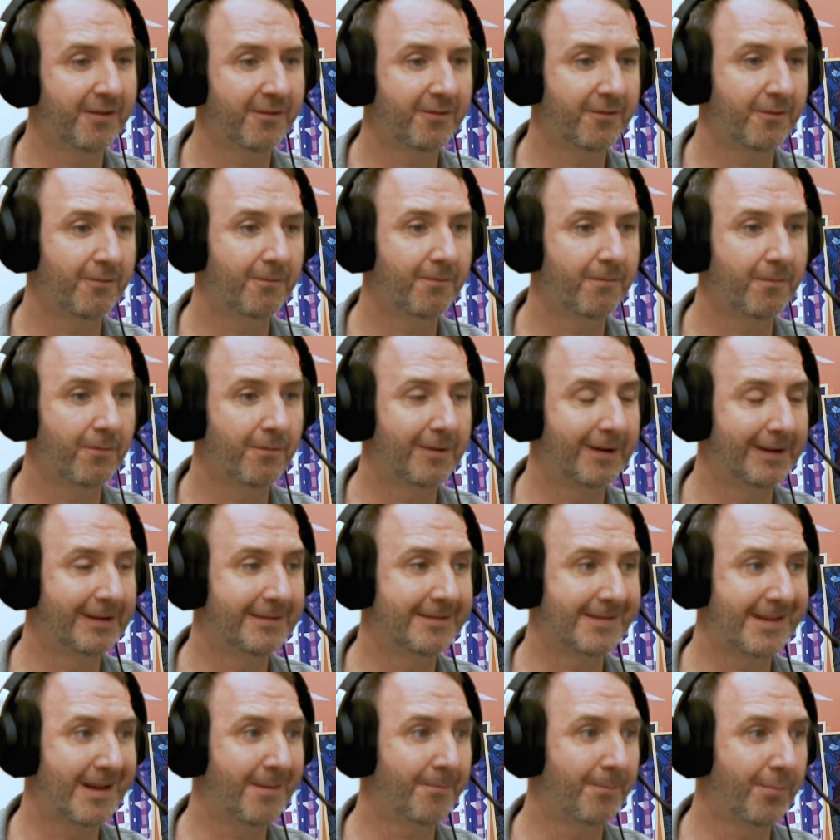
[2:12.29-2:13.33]
So, for
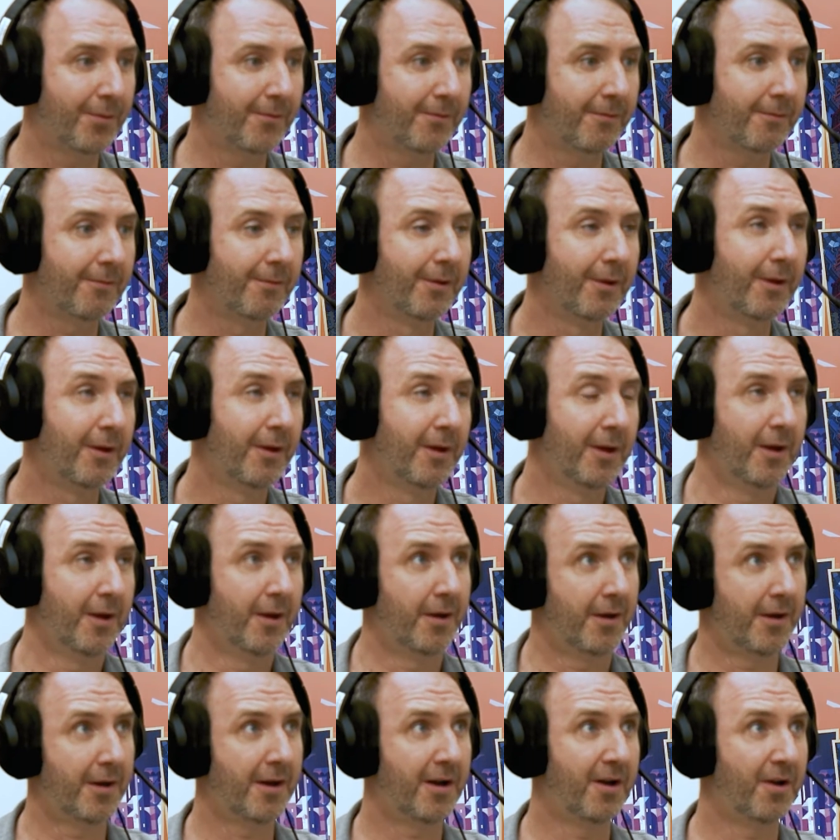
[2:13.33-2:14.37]
example,
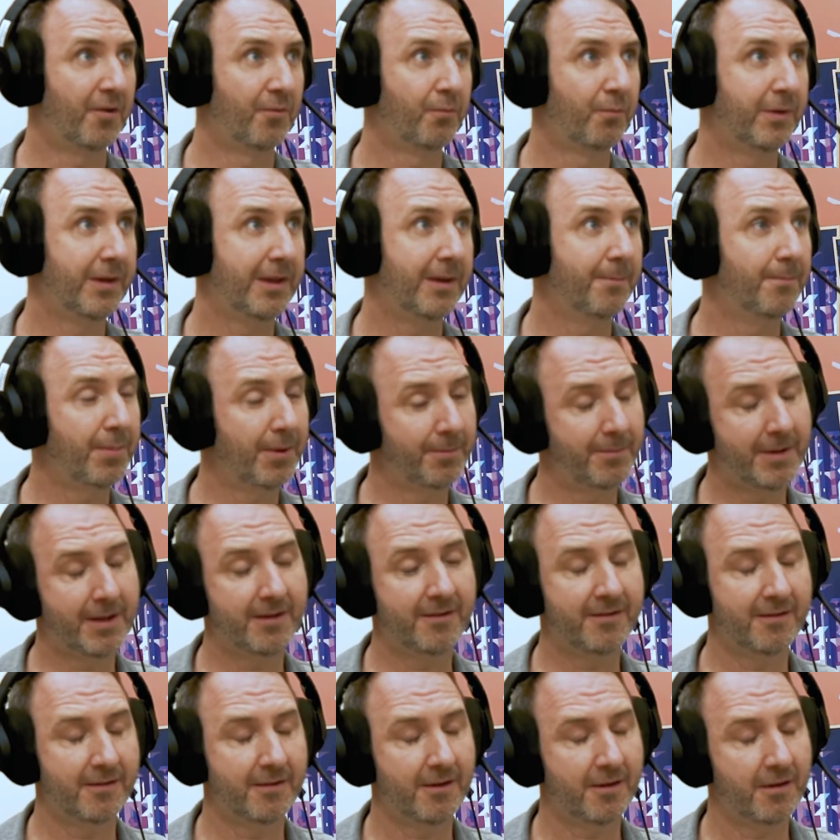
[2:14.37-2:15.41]
uh, we
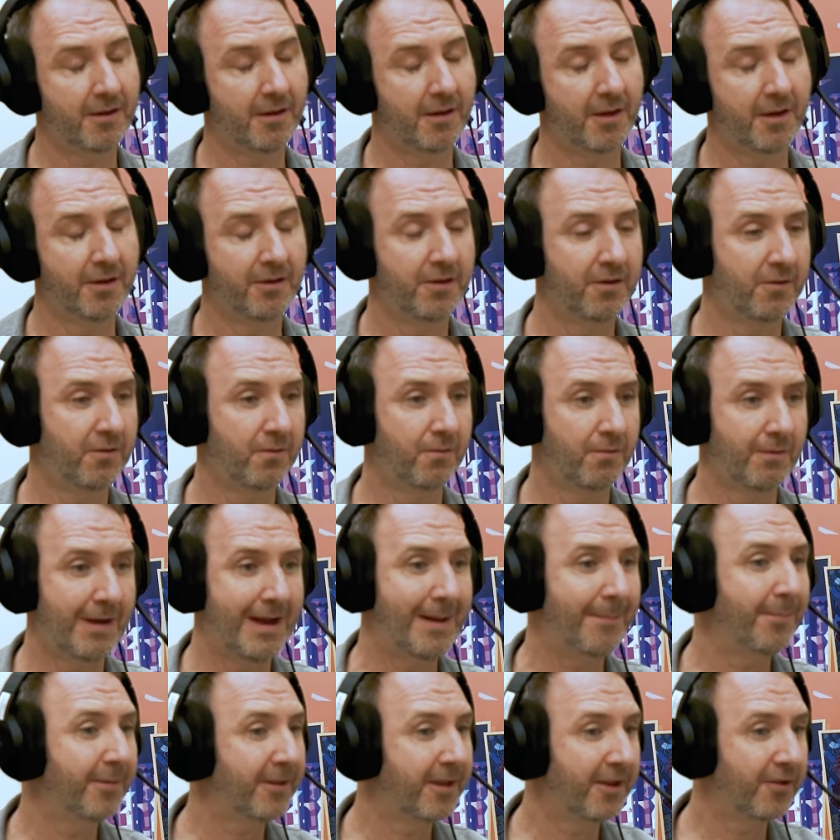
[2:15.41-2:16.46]
implemented a, a, new
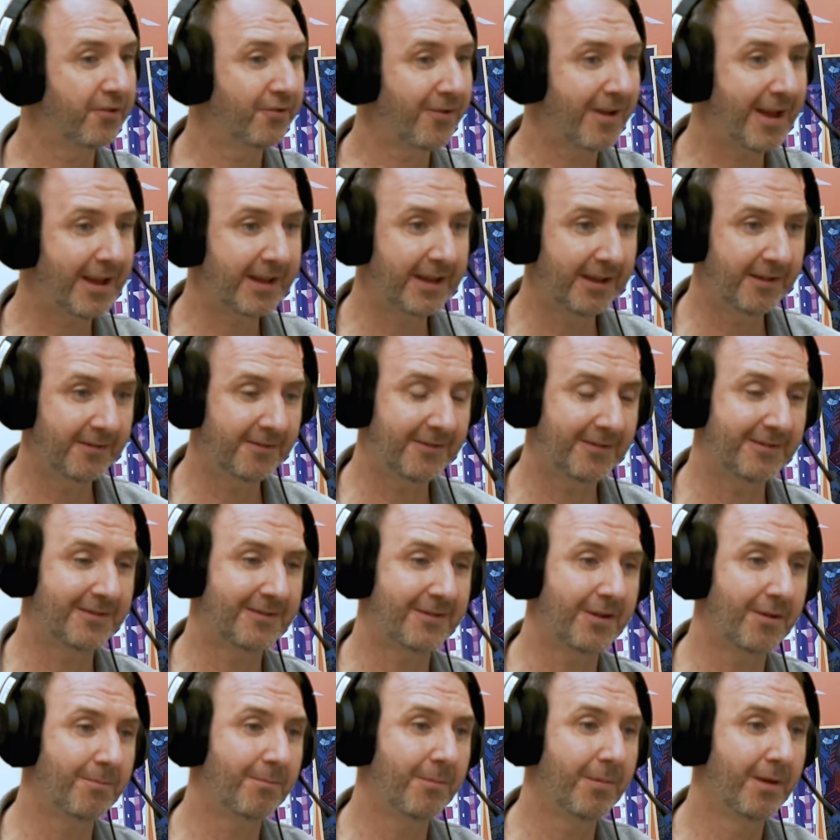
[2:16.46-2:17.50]
applicant tracking
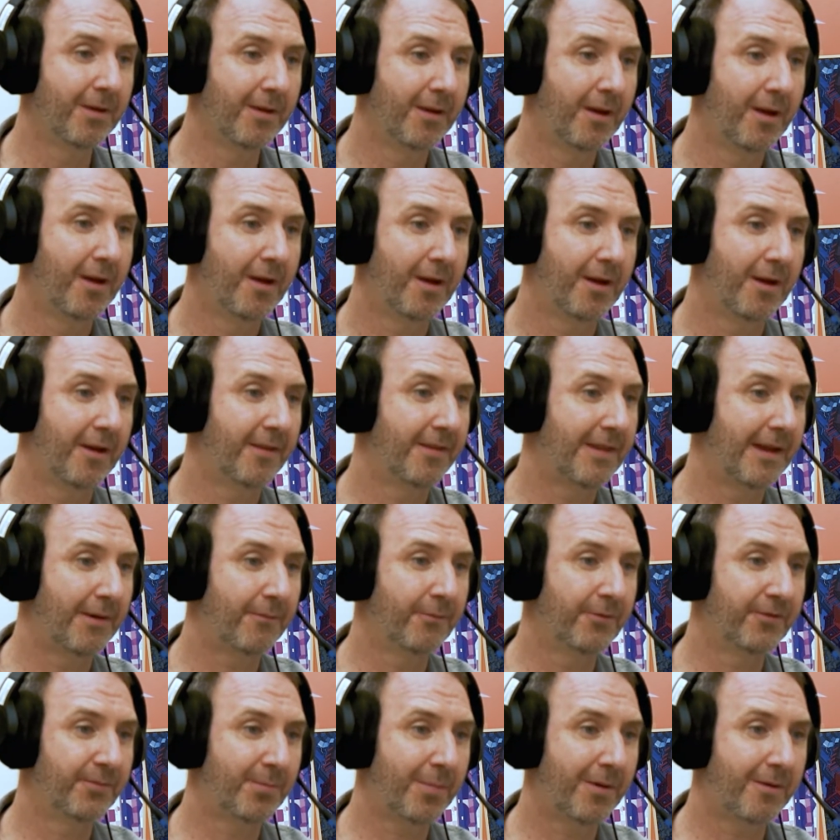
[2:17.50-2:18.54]
system uh, that
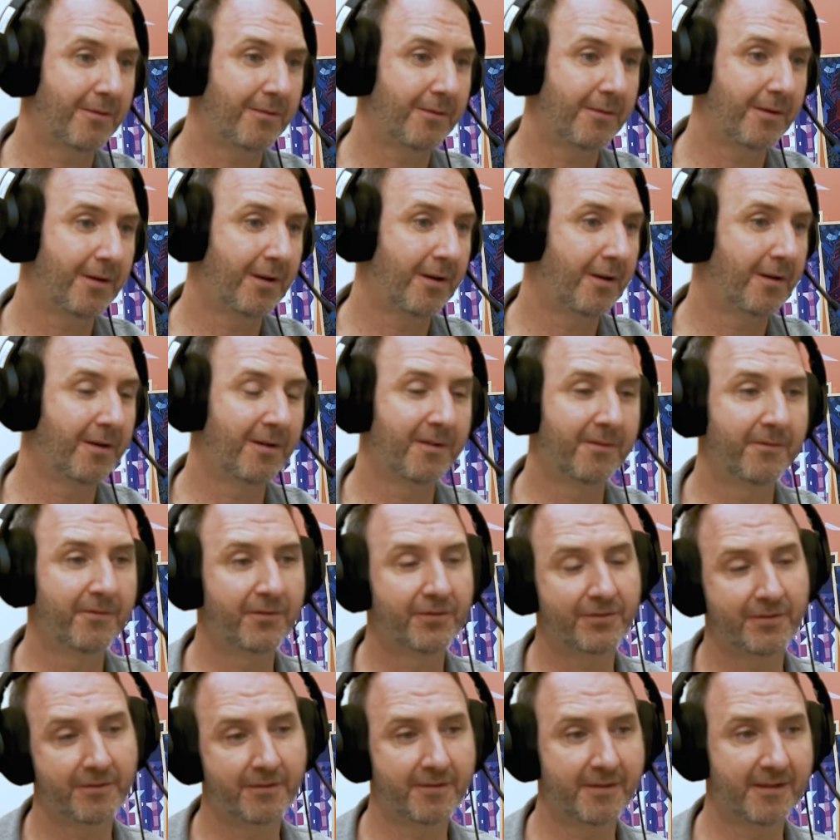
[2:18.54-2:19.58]
was part of
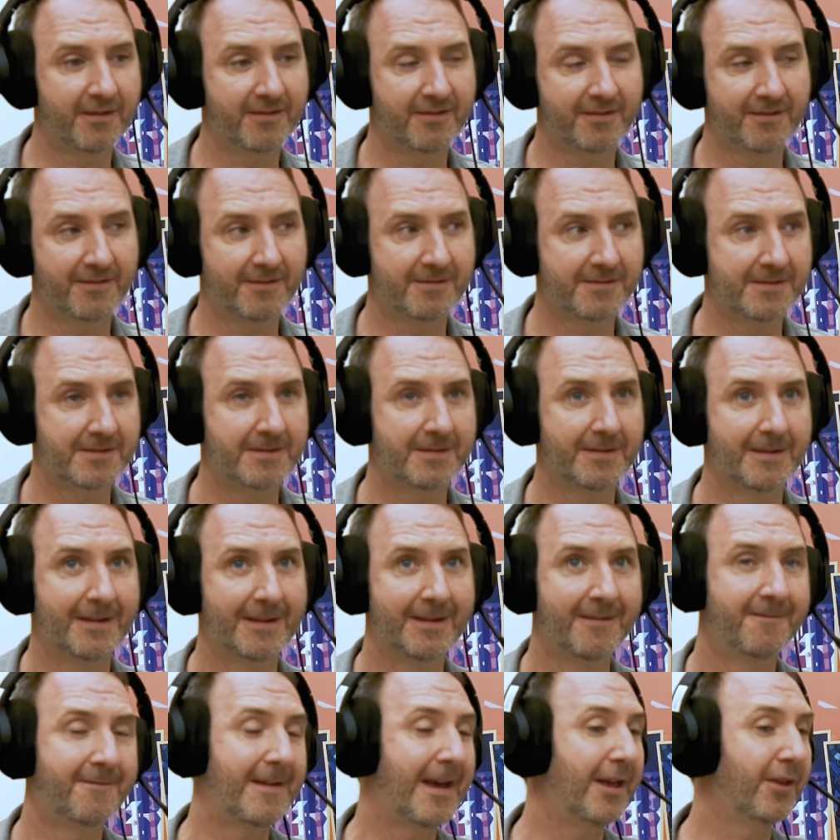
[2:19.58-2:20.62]
sort of this
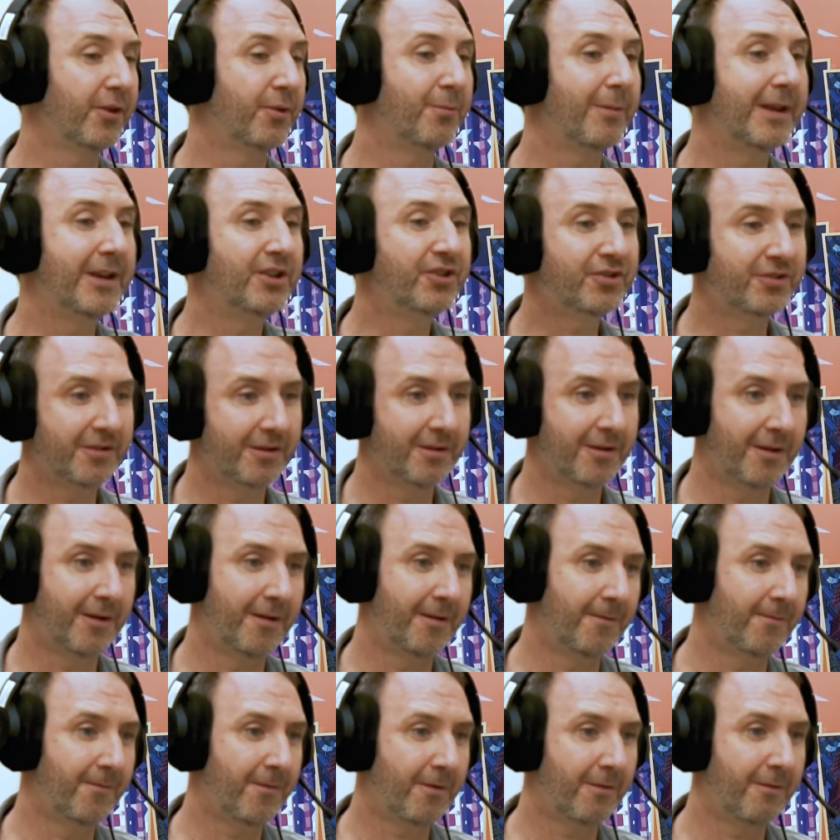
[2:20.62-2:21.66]
evaluation
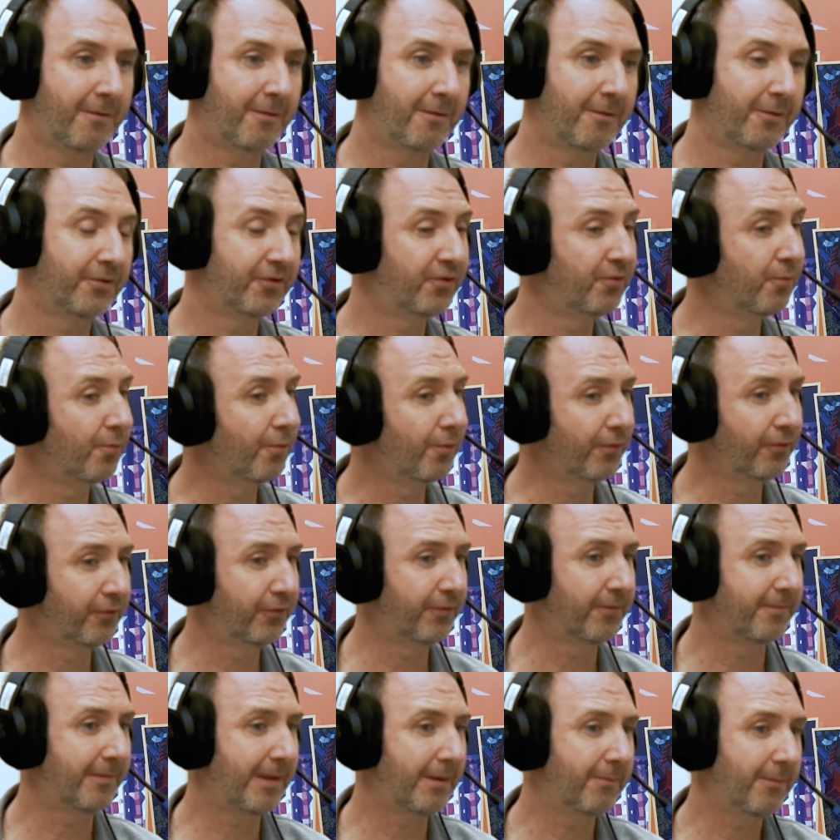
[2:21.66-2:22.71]
of our
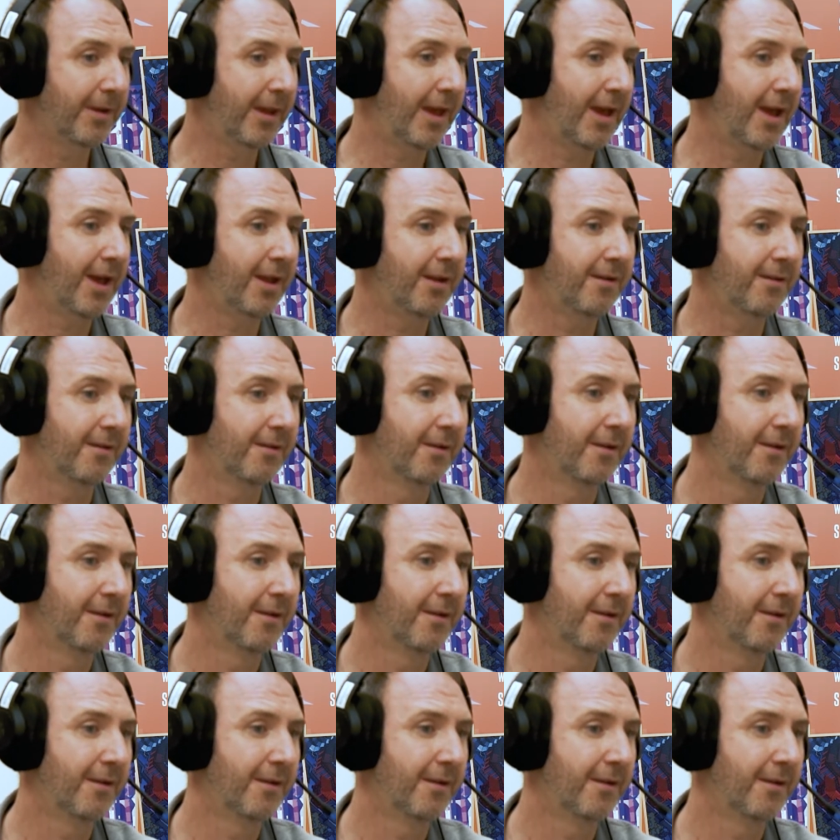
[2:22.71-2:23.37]
tools that we had.